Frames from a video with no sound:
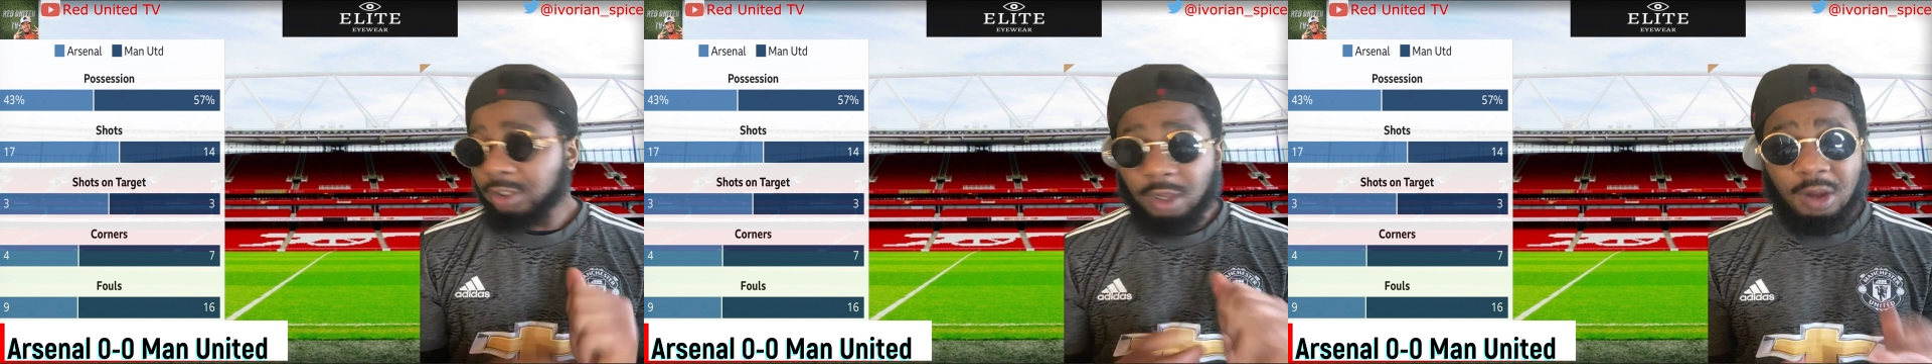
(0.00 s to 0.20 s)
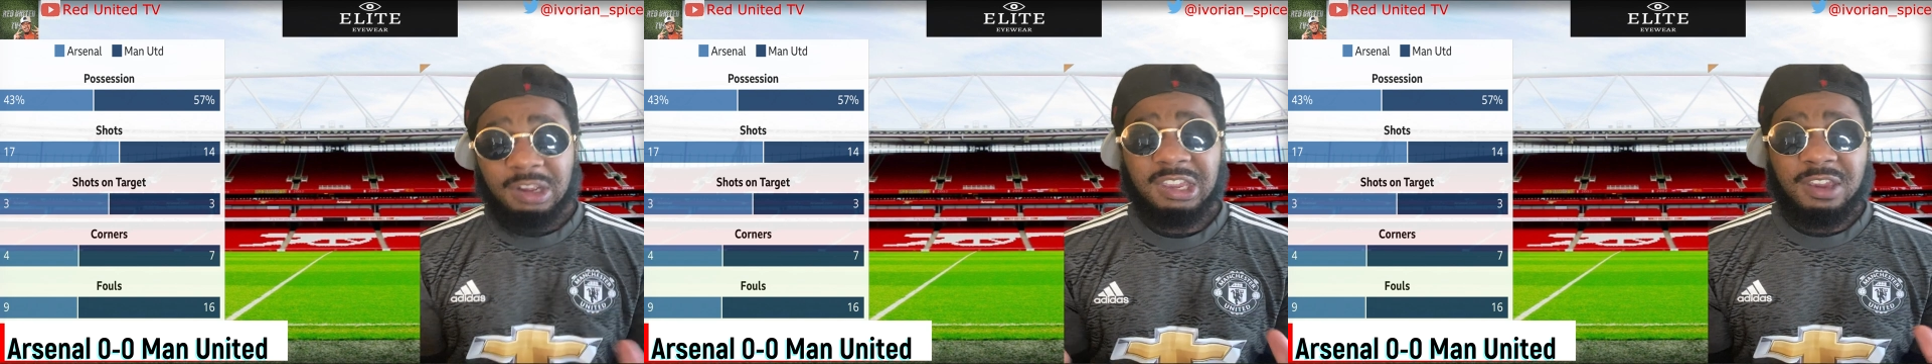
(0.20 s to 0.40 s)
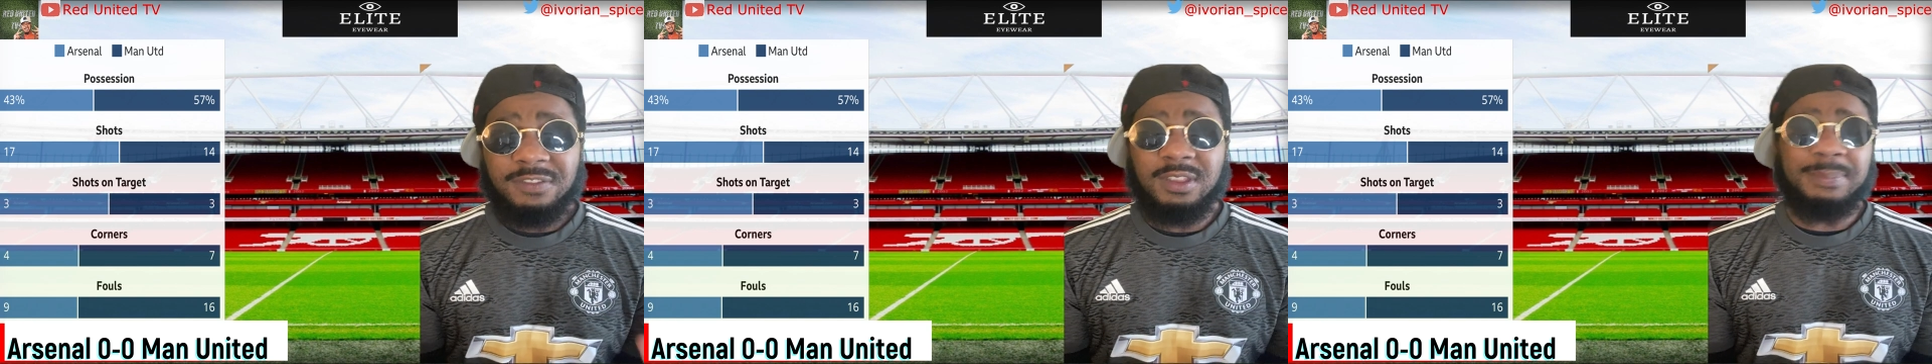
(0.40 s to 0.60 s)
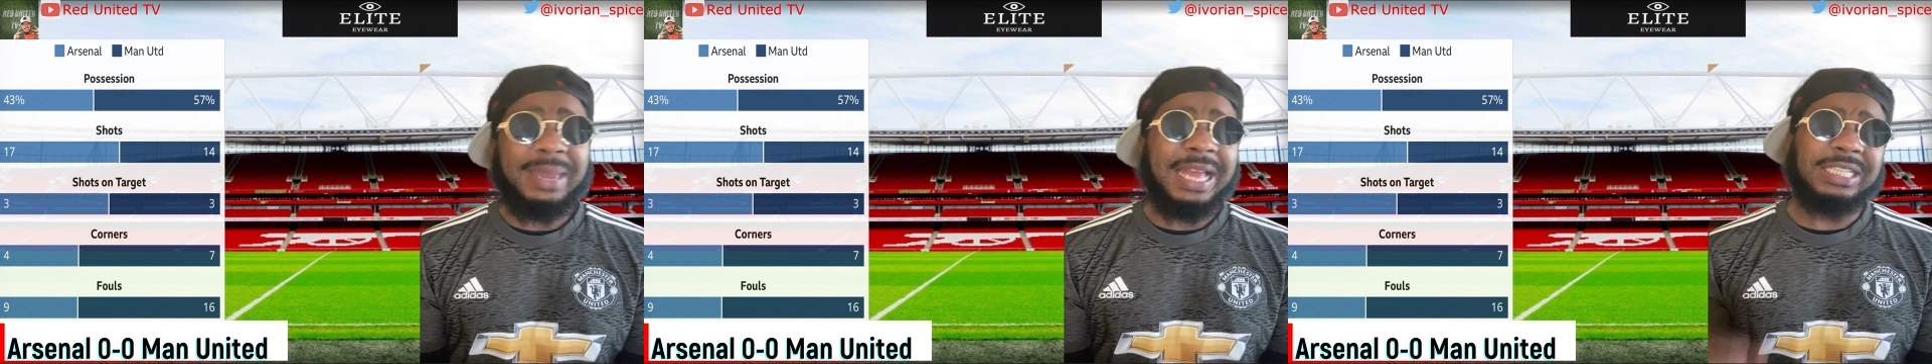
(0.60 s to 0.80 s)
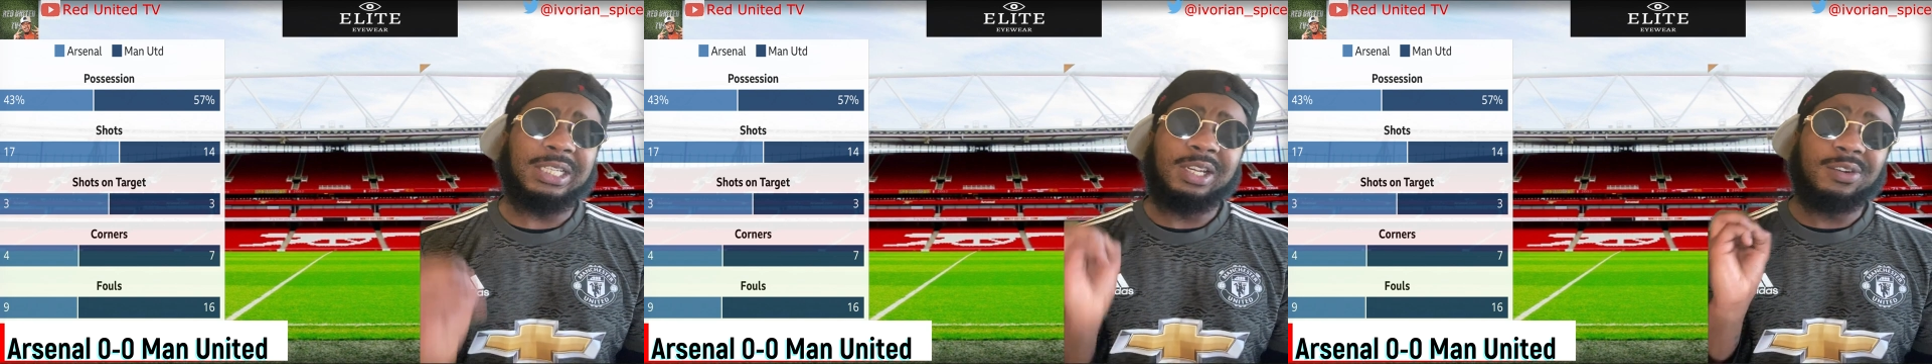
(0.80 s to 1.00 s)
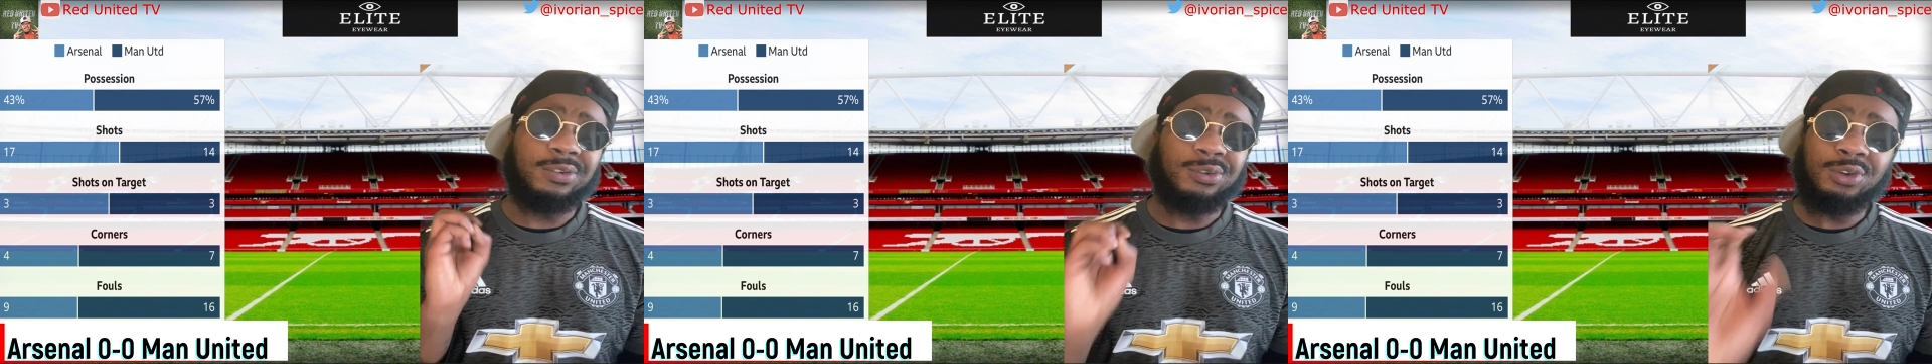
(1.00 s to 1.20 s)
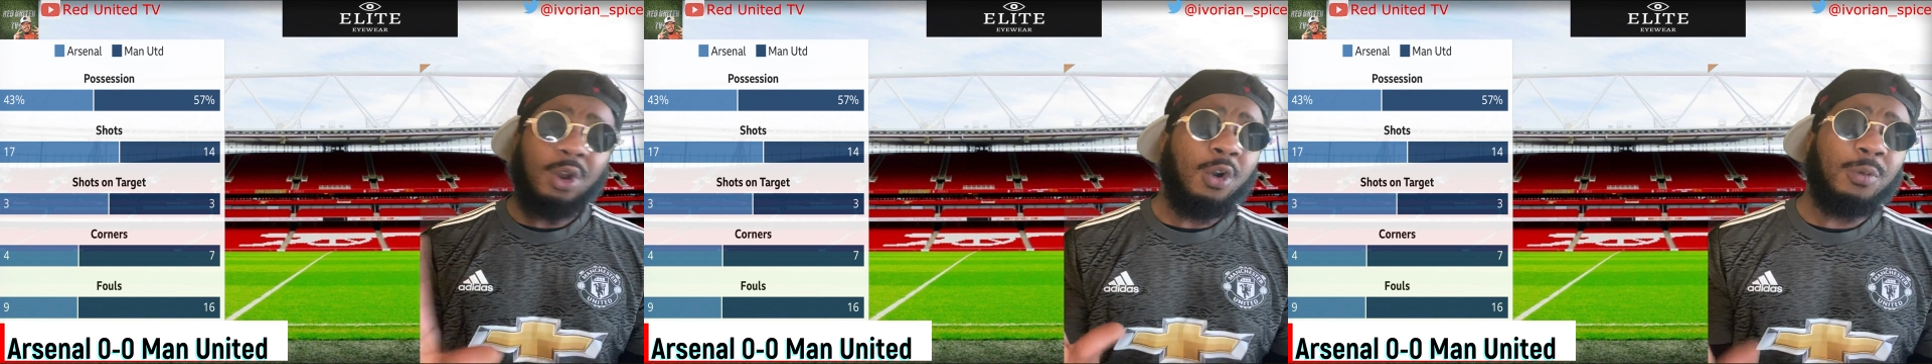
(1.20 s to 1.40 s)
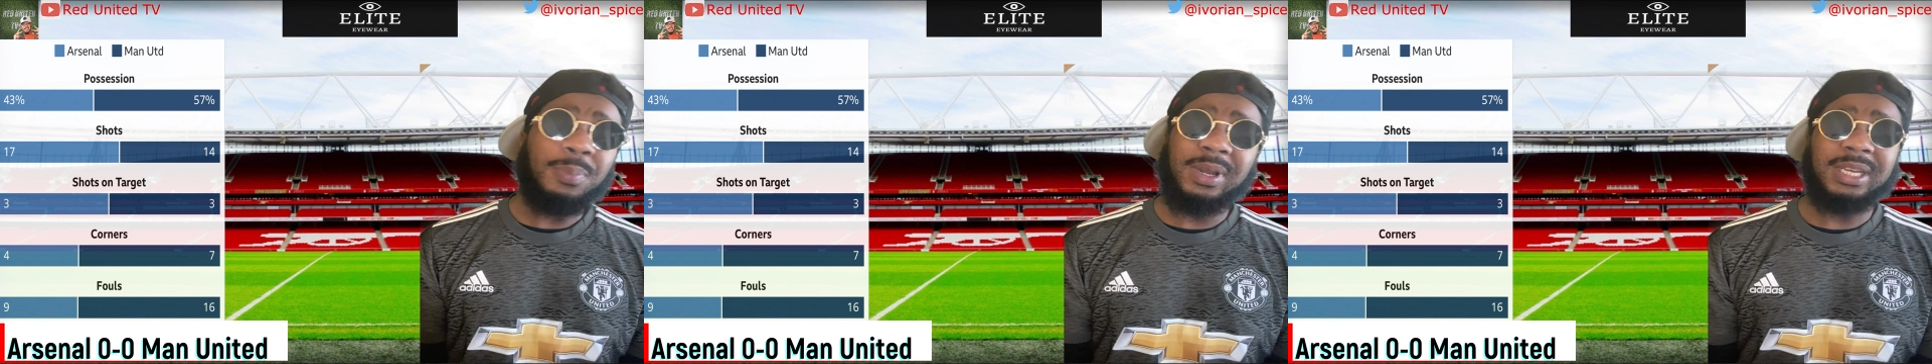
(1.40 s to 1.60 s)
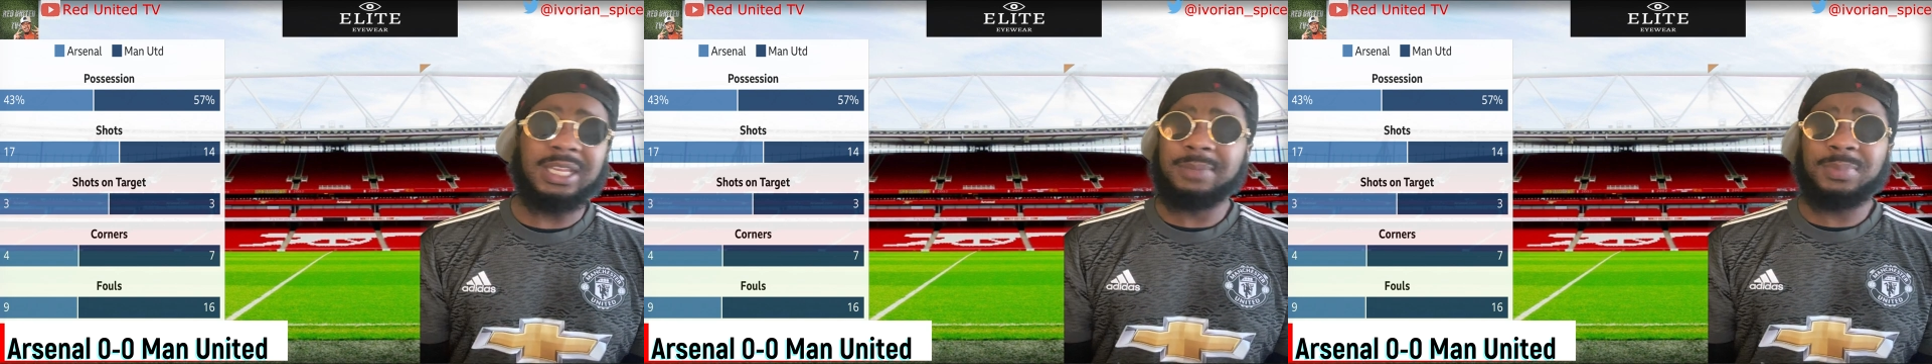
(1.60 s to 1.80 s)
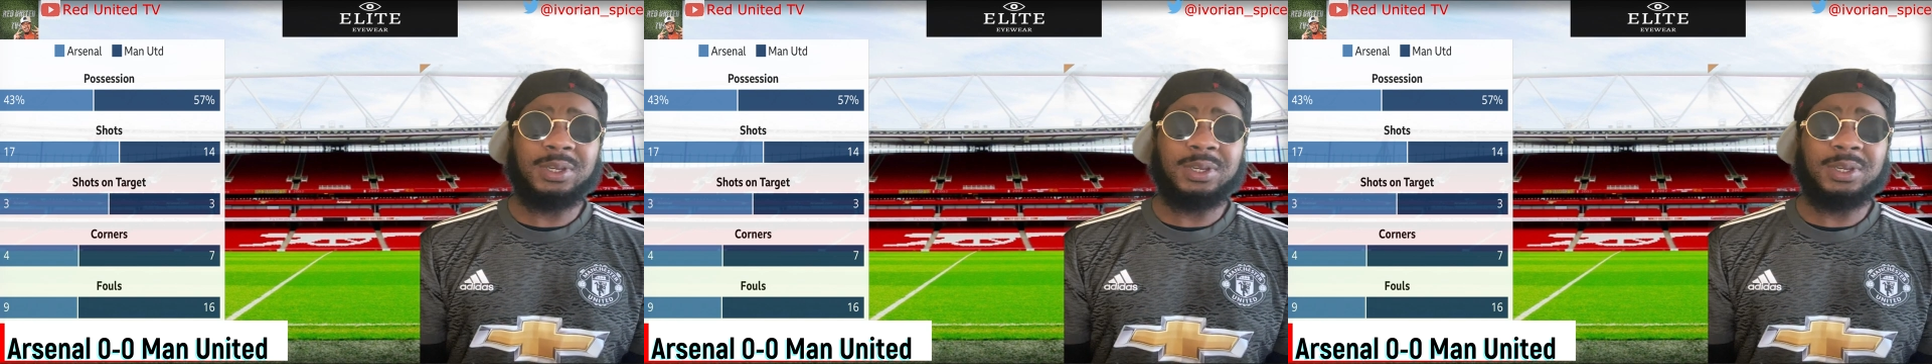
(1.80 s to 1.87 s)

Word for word: Donkey of the match, nobody.